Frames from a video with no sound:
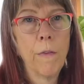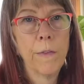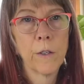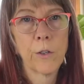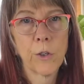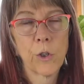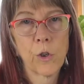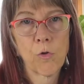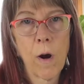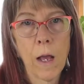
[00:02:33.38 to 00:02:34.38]
this
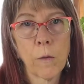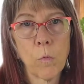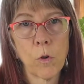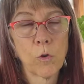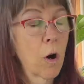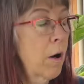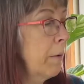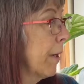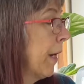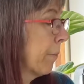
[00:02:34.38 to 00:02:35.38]
Strathmore drawing
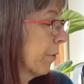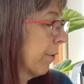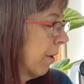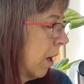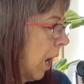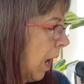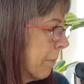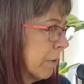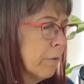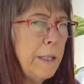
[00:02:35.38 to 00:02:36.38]
paper. I
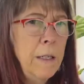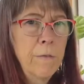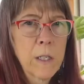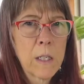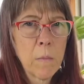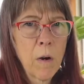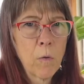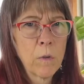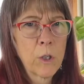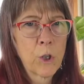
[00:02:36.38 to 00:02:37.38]
believe this demo
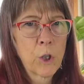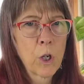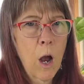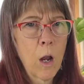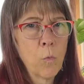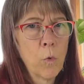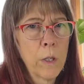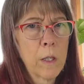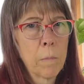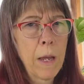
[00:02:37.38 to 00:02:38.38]
was shot
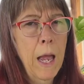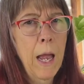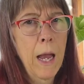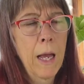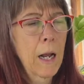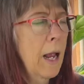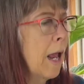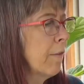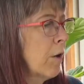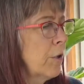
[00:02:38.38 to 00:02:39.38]
with the pad. I
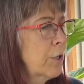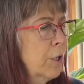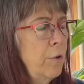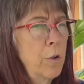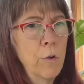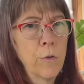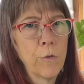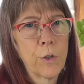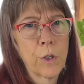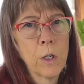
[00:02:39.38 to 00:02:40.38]
have also
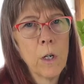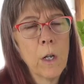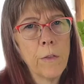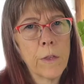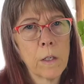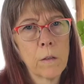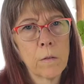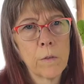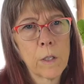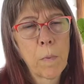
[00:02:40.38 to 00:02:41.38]
used
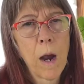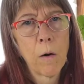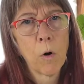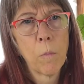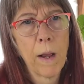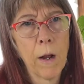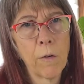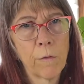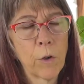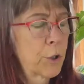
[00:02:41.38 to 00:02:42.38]
the spiral
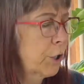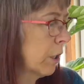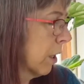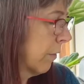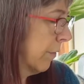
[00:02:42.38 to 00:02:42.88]
bound version of